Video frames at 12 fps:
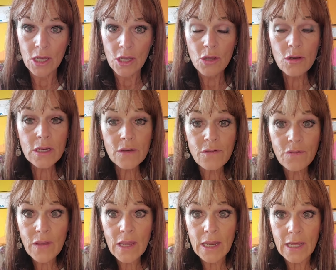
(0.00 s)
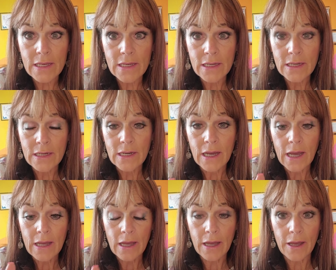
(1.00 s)
You need to feed it
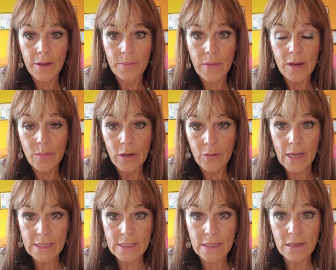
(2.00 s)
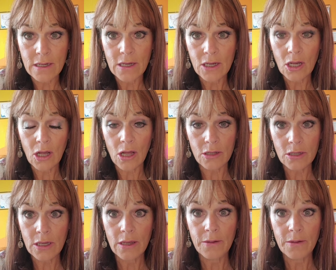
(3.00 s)
an amino acid called,